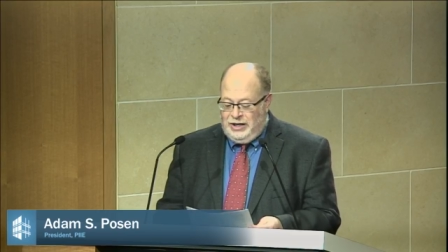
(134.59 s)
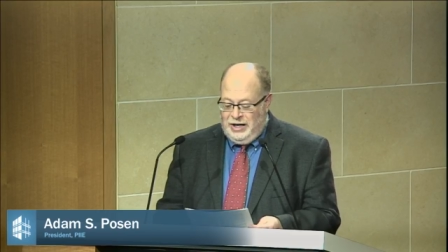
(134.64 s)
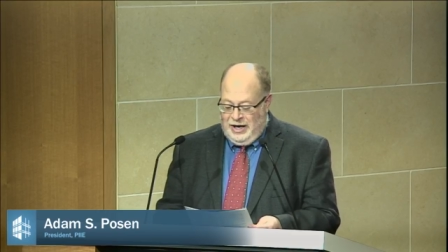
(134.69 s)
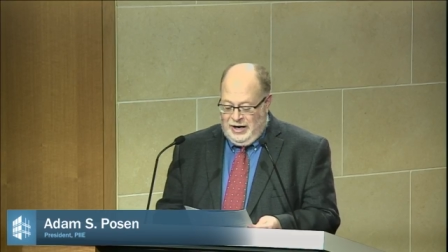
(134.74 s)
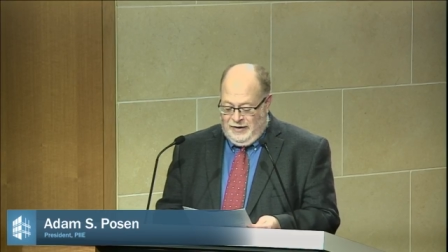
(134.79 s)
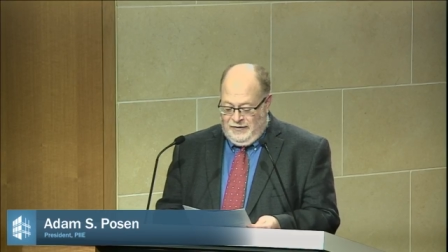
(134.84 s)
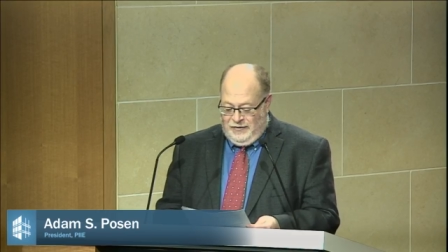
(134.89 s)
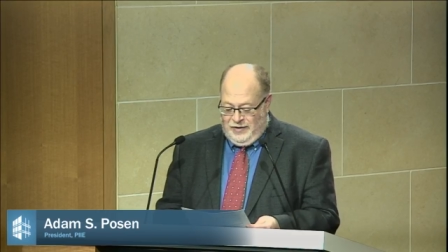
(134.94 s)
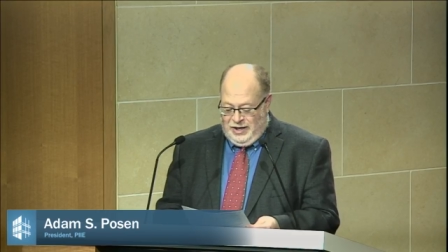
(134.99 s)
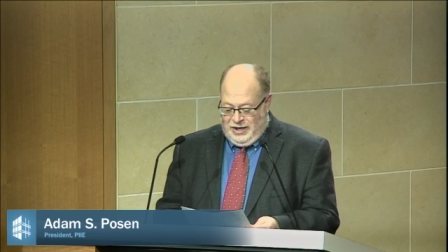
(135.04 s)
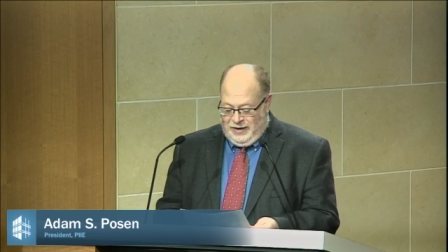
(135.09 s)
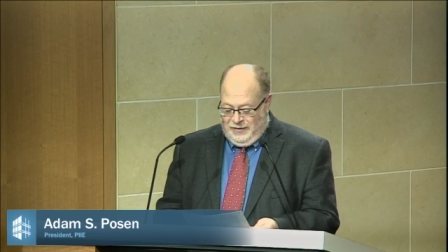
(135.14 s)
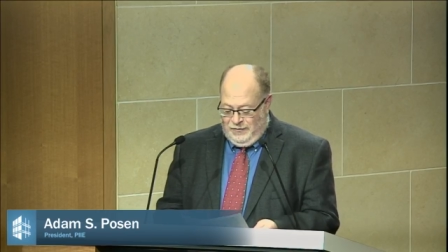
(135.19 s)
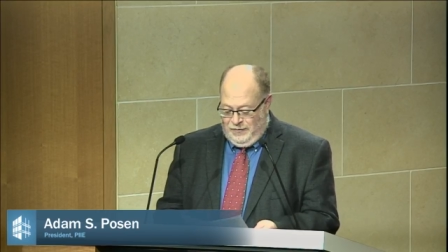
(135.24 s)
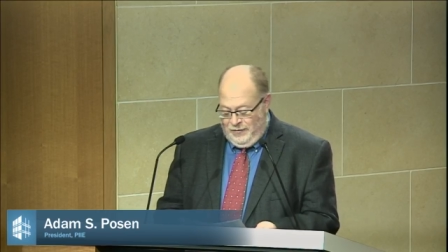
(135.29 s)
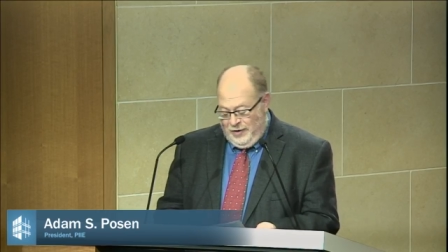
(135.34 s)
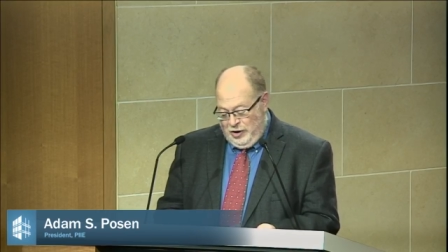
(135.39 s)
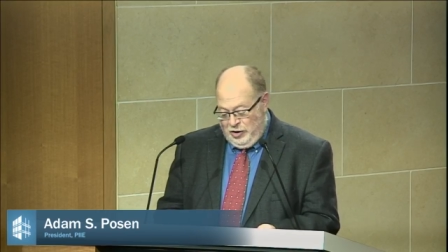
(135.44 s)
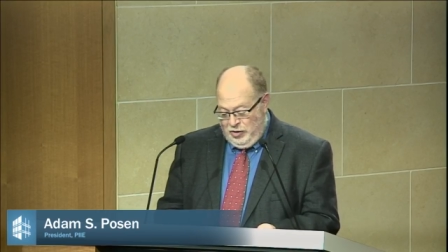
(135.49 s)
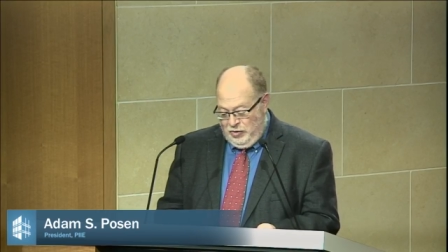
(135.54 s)
have a
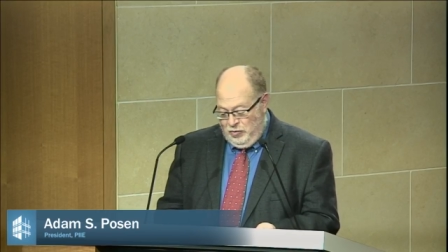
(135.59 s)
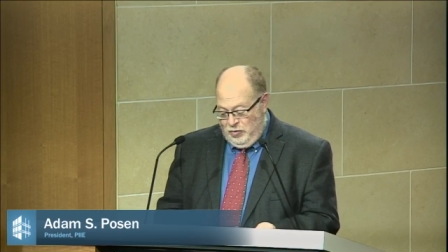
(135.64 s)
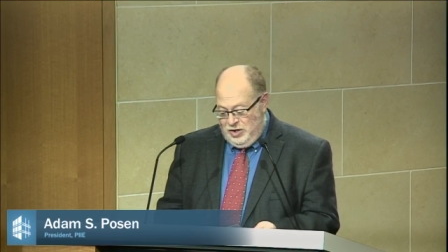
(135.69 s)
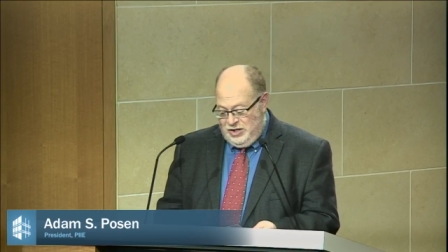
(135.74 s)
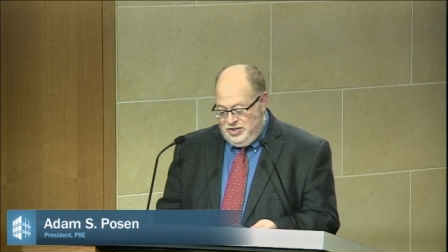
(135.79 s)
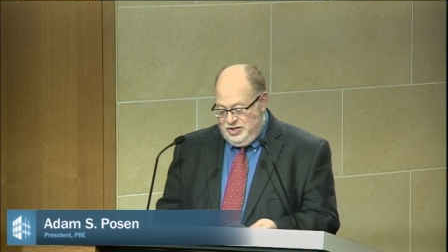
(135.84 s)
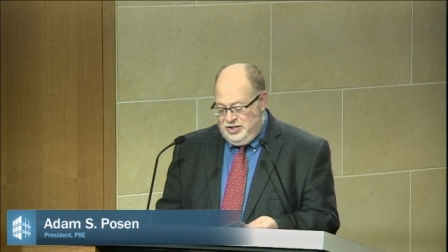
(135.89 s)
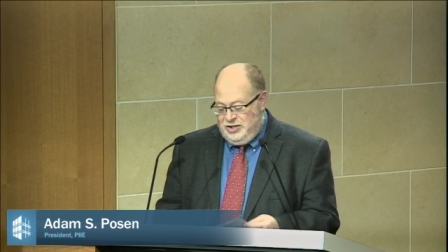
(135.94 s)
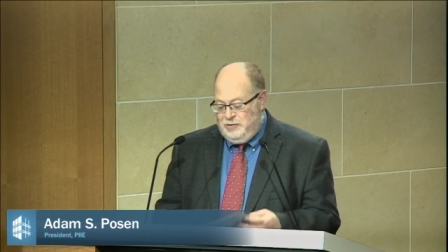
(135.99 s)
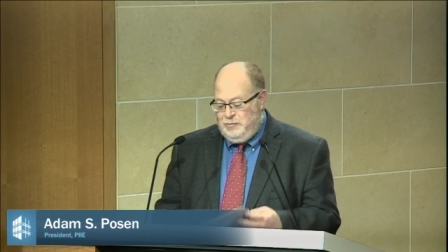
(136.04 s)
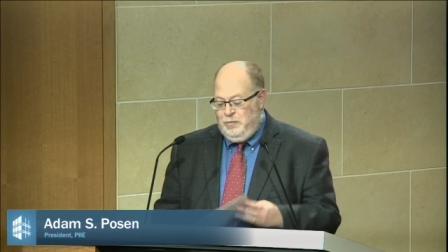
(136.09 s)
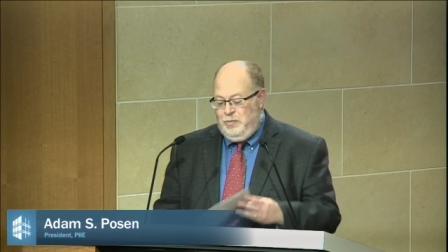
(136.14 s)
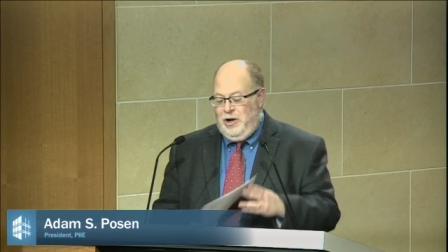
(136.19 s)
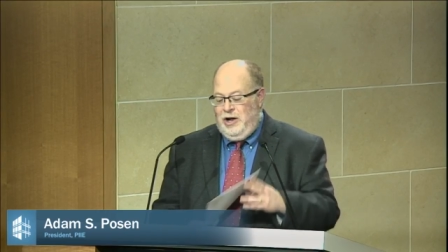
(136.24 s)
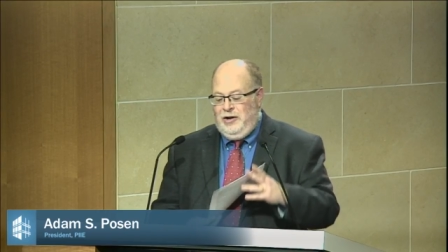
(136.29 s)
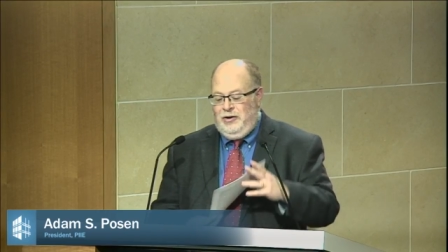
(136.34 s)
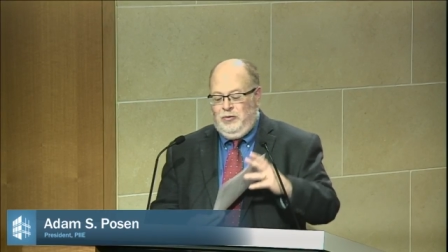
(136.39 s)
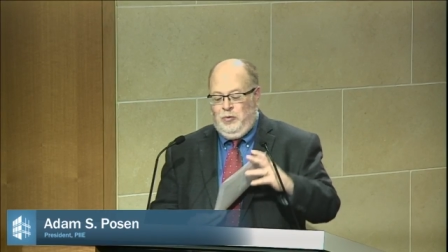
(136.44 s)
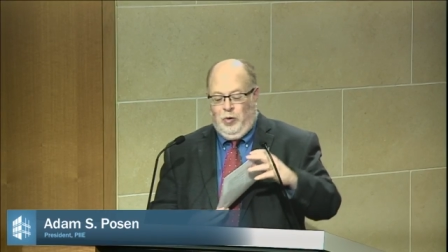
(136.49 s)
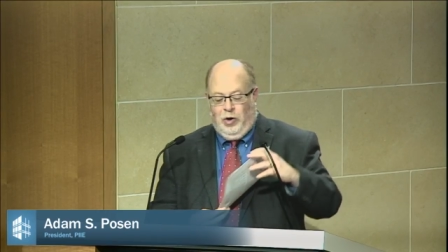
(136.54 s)
very recent
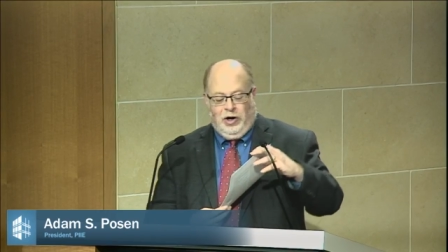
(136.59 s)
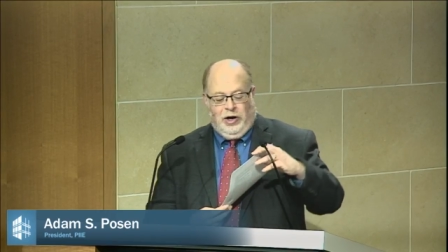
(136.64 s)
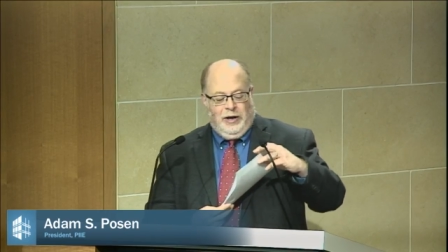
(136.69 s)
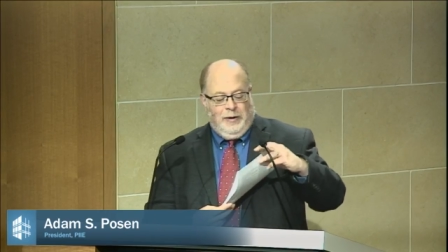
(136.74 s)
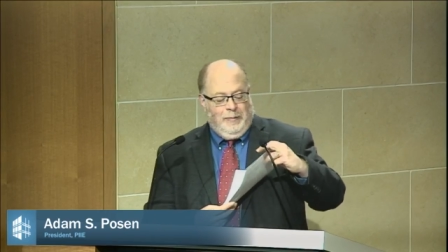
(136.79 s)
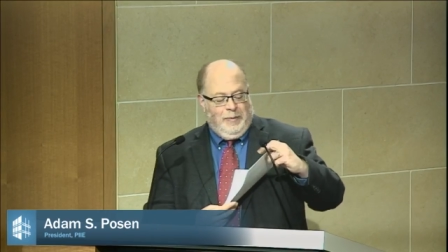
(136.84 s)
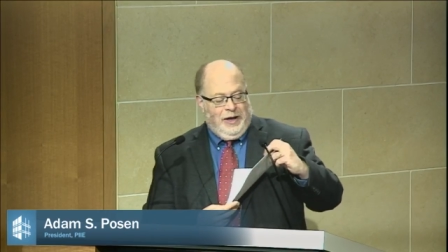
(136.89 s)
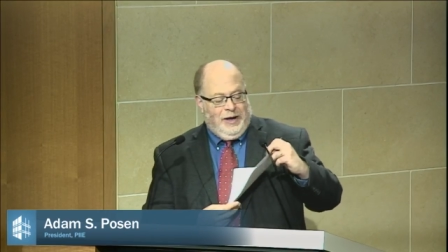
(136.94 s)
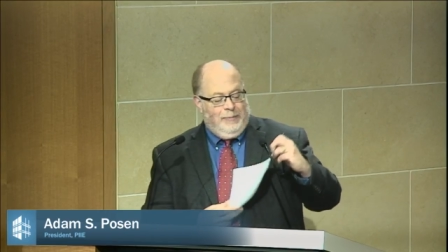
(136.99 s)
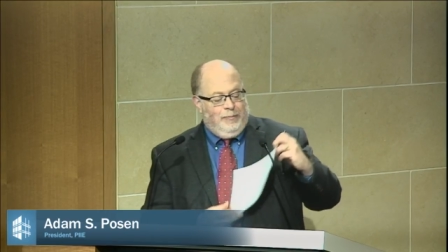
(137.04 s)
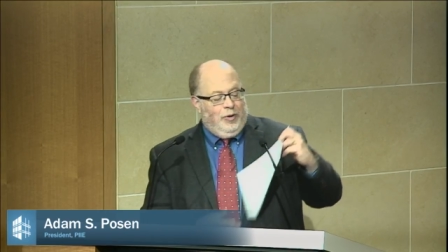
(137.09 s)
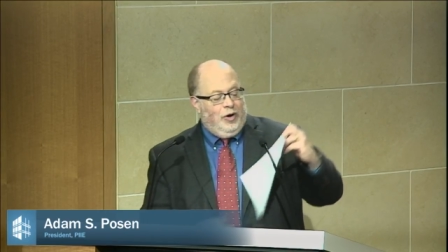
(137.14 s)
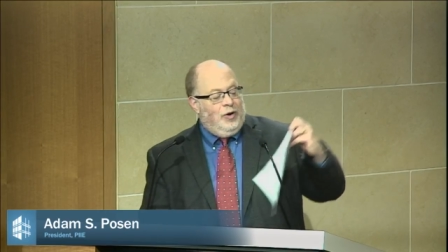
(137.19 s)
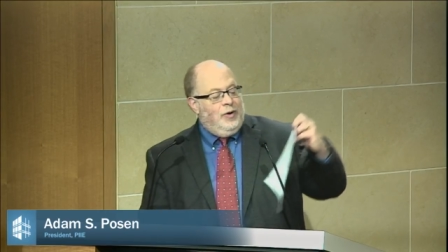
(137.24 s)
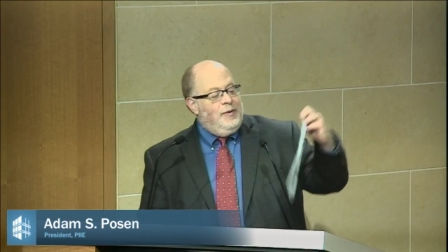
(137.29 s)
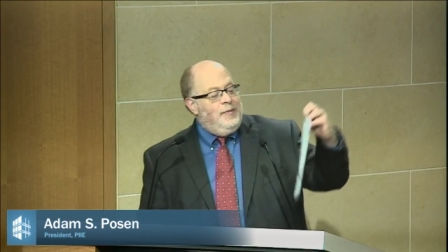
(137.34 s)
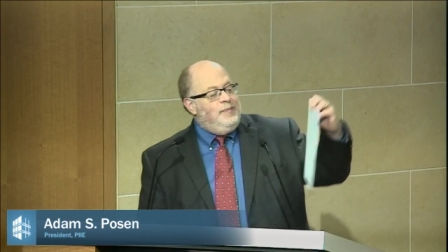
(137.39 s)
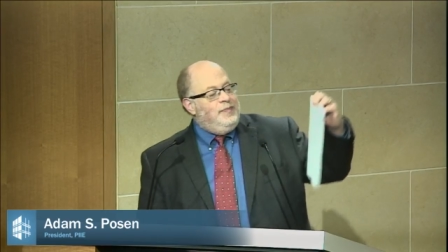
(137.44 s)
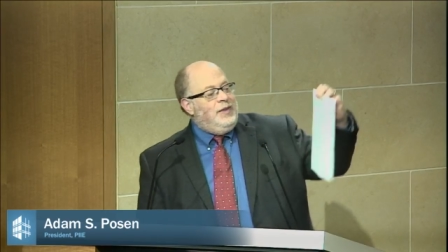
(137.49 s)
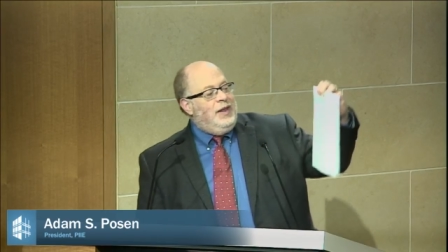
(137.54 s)
working
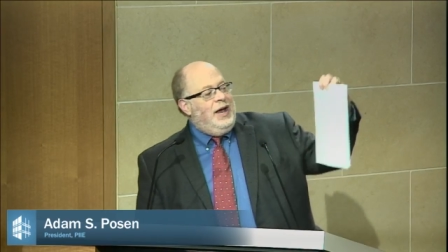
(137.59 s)
paper,